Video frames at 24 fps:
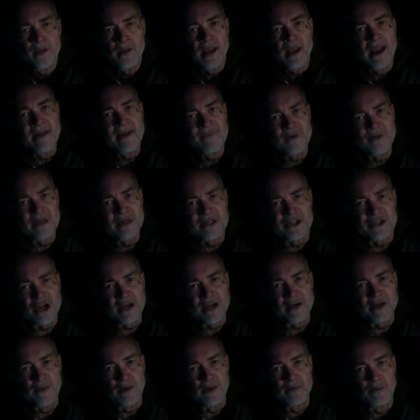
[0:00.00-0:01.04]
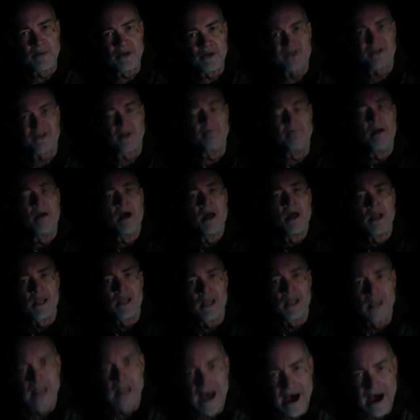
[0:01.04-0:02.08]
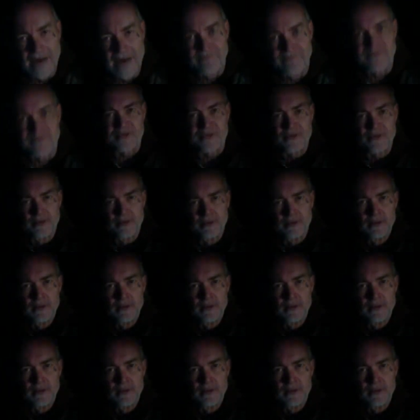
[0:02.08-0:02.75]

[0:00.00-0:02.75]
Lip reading: Every genuine Muslim loves